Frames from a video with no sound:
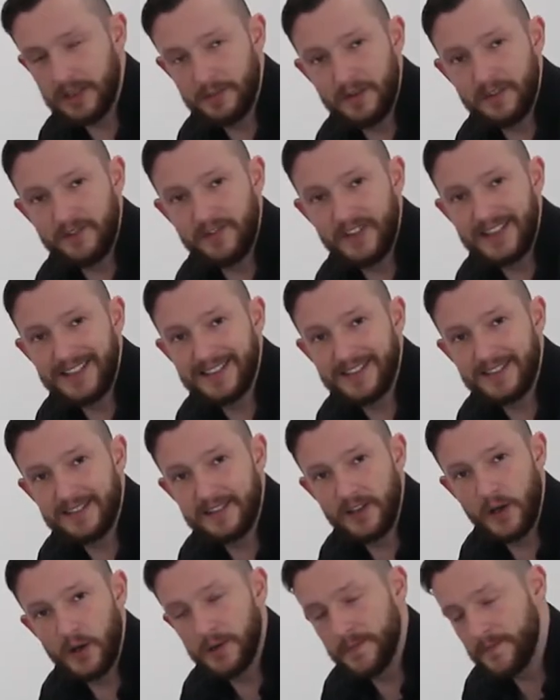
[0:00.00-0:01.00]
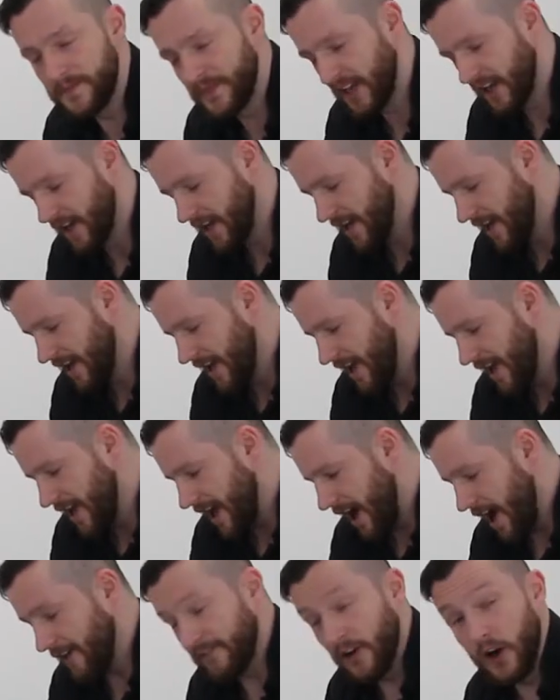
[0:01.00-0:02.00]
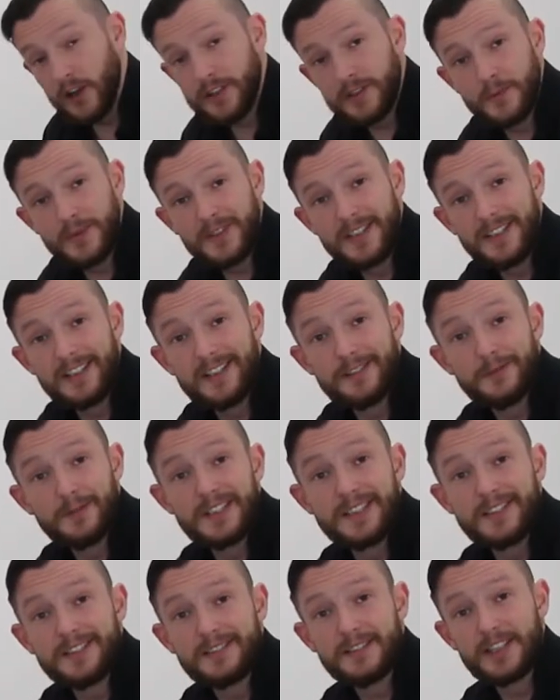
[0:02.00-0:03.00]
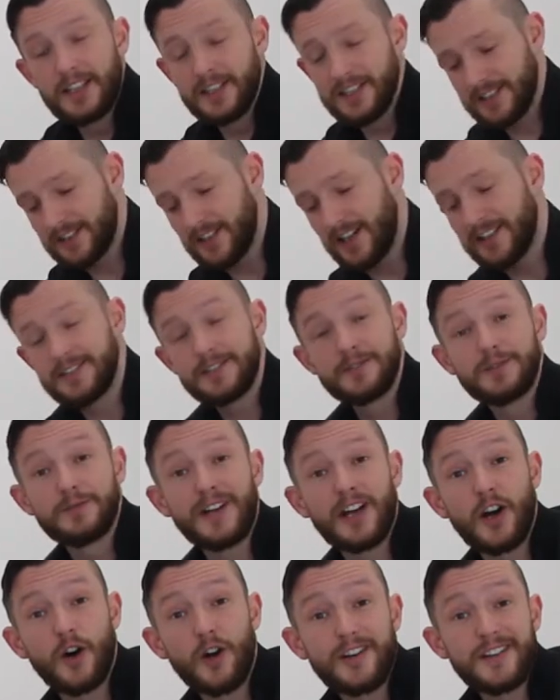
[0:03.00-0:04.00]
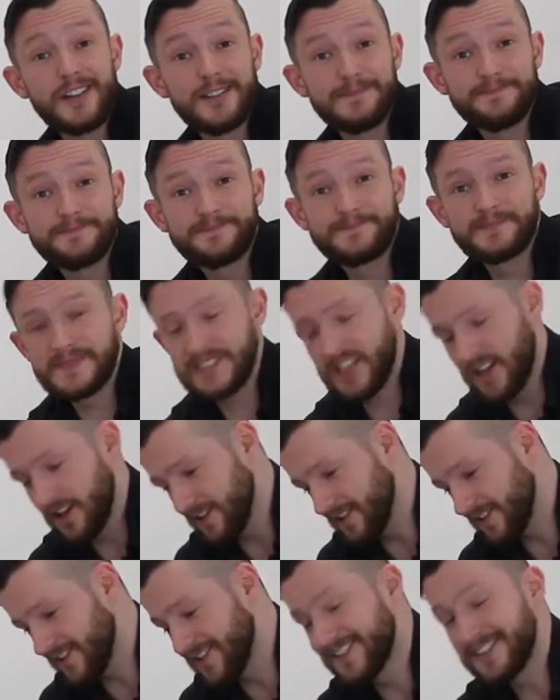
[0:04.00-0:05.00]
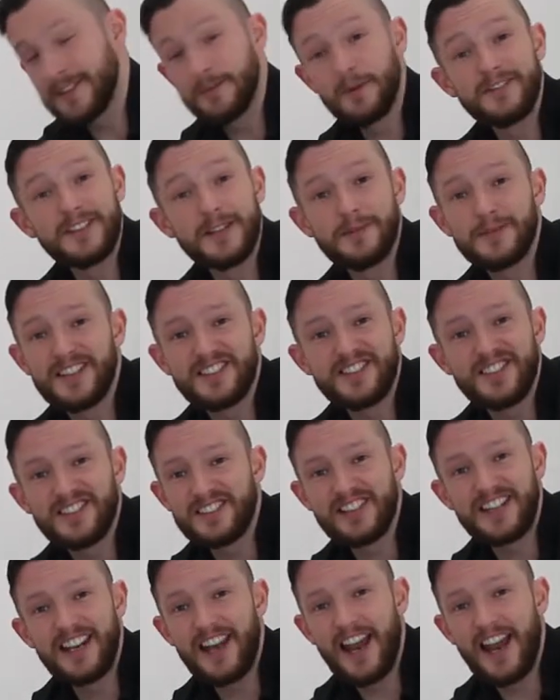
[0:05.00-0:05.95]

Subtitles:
about things. So I thought we're gonna start to record them, because some of them are just